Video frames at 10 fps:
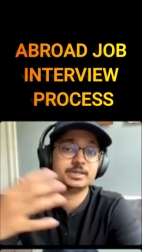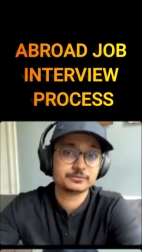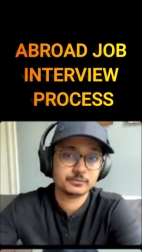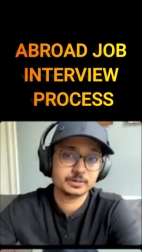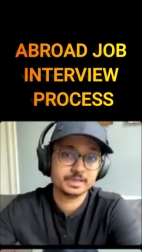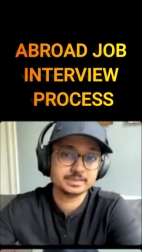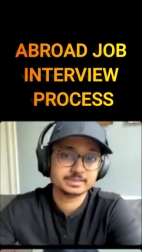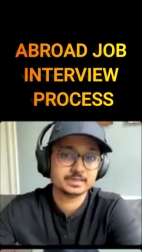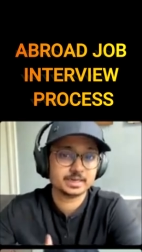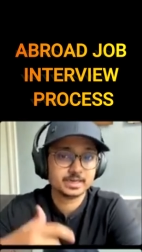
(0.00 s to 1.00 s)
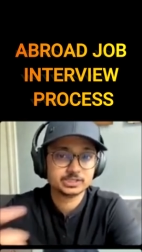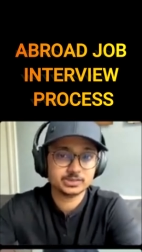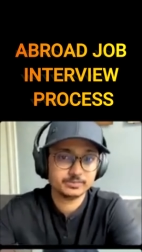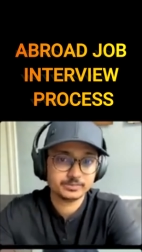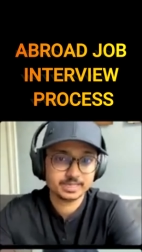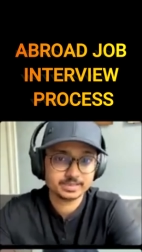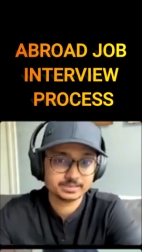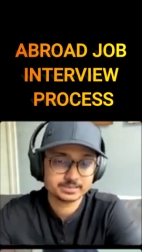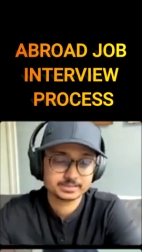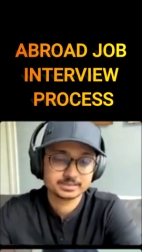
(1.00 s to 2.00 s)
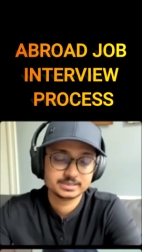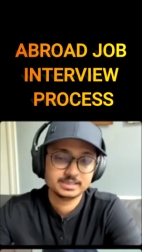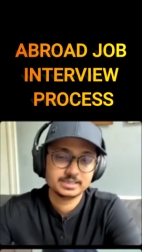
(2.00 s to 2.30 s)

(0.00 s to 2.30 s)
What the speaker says: 3 to 4 days in regards to implementing this.